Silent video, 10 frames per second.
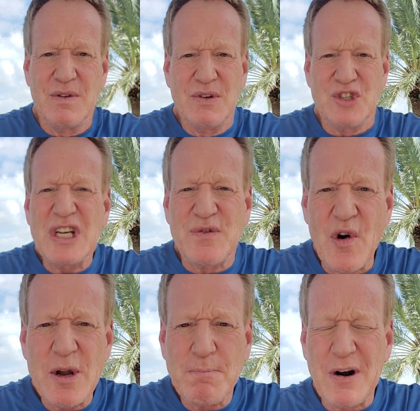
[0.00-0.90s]
she's
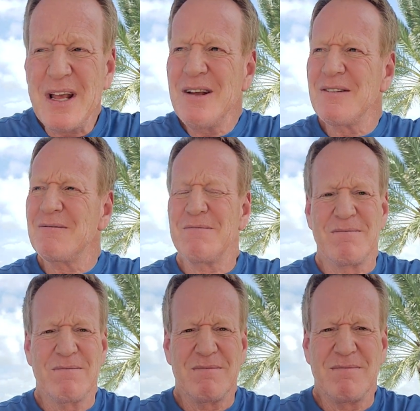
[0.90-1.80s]
very pretty
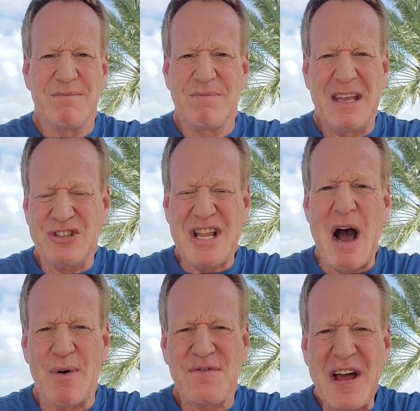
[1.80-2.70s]
is
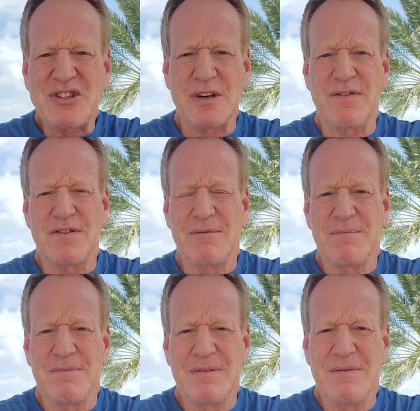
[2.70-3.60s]
now offensive
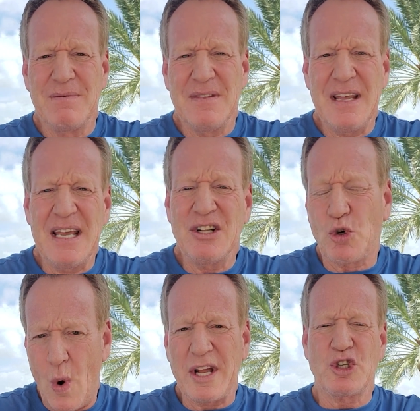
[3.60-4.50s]
in
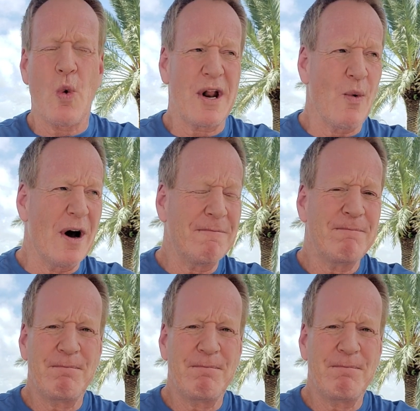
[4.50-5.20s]
2021.